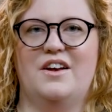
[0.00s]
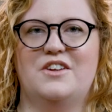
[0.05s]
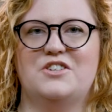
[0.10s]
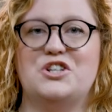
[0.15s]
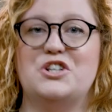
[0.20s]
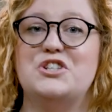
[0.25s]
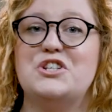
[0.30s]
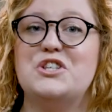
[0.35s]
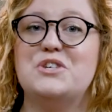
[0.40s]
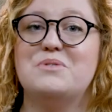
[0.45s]

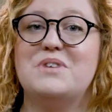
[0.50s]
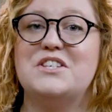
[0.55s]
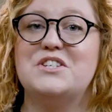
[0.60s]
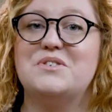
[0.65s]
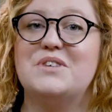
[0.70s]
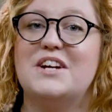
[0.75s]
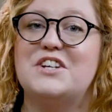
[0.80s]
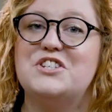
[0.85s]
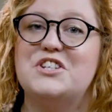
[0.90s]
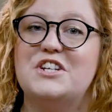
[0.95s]
Church of the
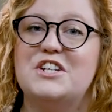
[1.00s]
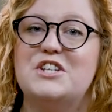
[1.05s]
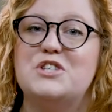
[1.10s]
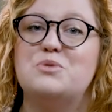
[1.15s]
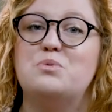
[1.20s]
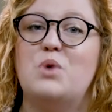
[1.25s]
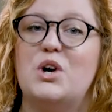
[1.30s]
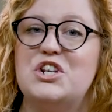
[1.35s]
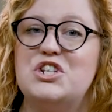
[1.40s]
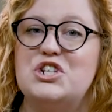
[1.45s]
Resurrection
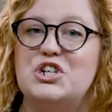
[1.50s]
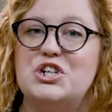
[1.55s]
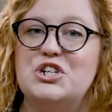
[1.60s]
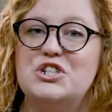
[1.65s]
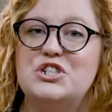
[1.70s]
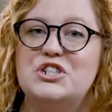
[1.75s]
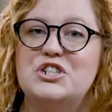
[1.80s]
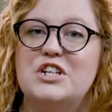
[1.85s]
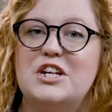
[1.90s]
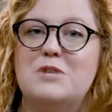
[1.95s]
is one
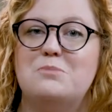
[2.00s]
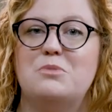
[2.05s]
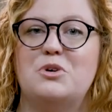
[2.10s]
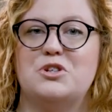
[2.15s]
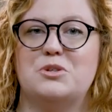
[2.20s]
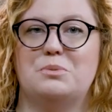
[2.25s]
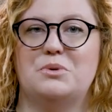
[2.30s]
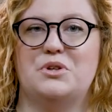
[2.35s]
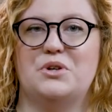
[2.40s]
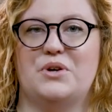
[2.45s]
church in
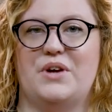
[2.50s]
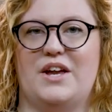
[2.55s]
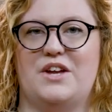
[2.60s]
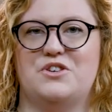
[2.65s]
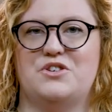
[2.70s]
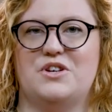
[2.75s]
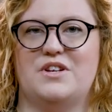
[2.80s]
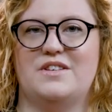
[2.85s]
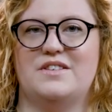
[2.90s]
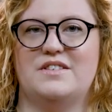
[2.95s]
multiple
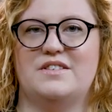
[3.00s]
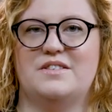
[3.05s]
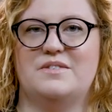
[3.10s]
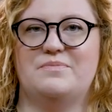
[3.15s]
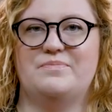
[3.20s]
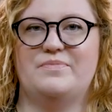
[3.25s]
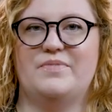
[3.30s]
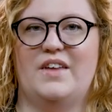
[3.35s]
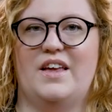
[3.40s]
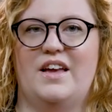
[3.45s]
locations.
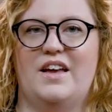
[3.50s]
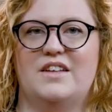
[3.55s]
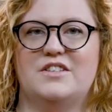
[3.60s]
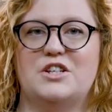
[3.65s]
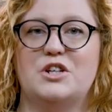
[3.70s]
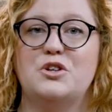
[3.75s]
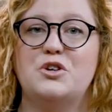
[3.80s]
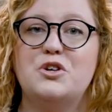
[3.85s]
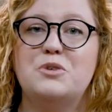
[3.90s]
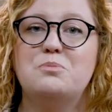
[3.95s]

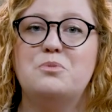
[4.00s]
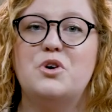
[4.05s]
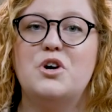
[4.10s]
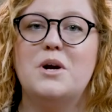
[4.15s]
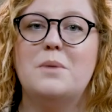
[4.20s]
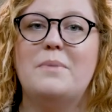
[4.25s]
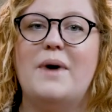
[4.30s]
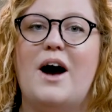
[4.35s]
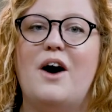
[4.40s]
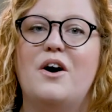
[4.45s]
To learn
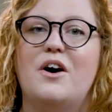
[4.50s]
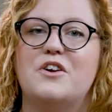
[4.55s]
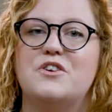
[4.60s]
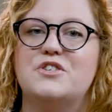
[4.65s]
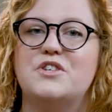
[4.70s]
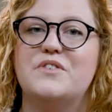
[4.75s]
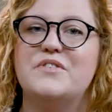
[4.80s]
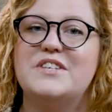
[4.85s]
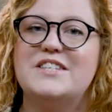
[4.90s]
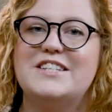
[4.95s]
more about our
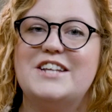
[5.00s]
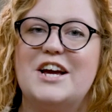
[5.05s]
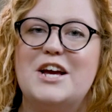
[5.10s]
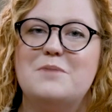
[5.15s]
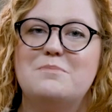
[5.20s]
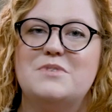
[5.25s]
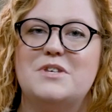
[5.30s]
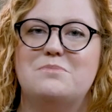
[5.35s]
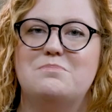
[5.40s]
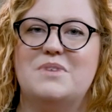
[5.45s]
service
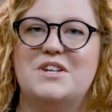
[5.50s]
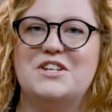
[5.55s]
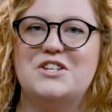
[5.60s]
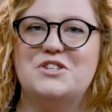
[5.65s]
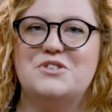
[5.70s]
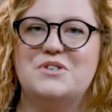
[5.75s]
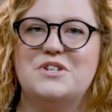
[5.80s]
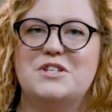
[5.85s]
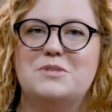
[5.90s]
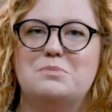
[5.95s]
times and
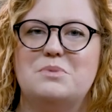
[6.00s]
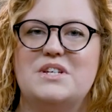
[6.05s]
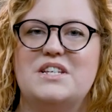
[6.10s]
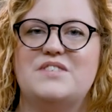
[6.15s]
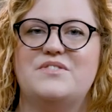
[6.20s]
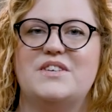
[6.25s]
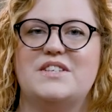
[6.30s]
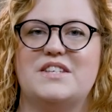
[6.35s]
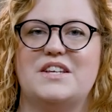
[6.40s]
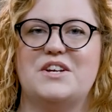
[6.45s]
ministries,
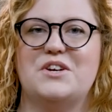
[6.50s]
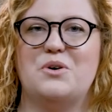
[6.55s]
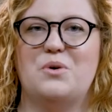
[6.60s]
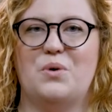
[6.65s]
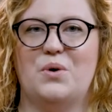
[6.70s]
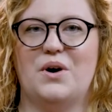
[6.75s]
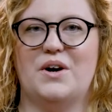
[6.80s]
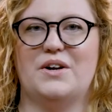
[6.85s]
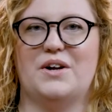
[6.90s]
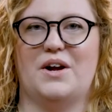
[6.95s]
please visit
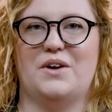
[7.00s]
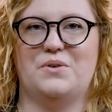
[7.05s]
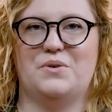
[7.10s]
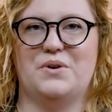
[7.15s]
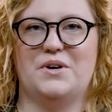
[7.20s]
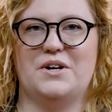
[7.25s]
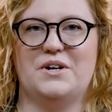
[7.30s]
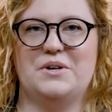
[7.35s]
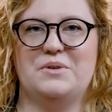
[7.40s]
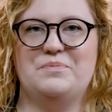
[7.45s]
core dot
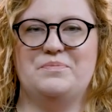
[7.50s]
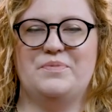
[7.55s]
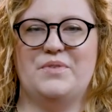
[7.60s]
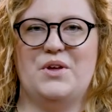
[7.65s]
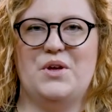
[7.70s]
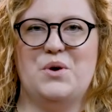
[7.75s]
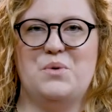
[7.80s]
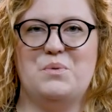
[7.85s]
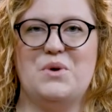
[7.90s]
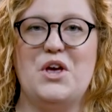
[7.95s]
org.
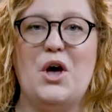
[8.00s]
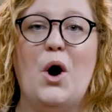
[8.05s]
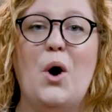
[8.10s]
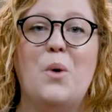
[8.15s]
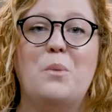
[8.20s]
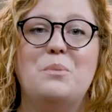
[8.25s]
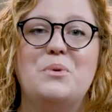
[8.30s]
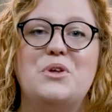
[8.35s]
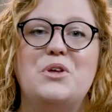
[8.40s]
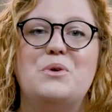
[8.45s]
We
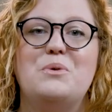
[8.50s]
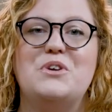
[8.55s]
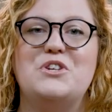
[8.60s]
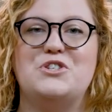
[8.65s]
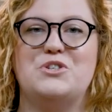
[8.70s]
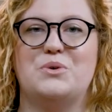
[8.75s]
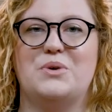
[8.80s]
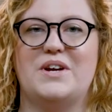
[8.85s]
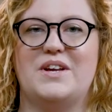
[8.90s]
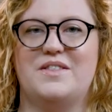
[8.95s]
hope you
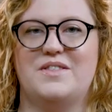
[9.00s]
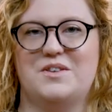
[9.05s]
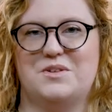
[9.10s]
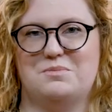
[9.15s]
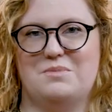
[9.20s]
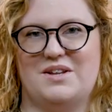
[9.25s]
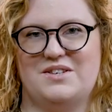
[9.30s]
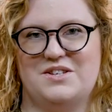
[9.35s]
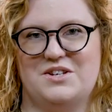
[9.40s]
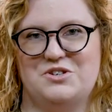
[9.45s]
enjoy
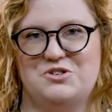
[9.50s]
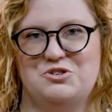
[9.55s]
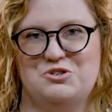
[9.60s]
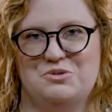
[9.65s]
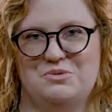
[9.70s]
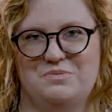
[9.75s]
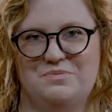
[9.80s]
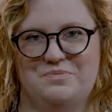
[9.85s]
this message.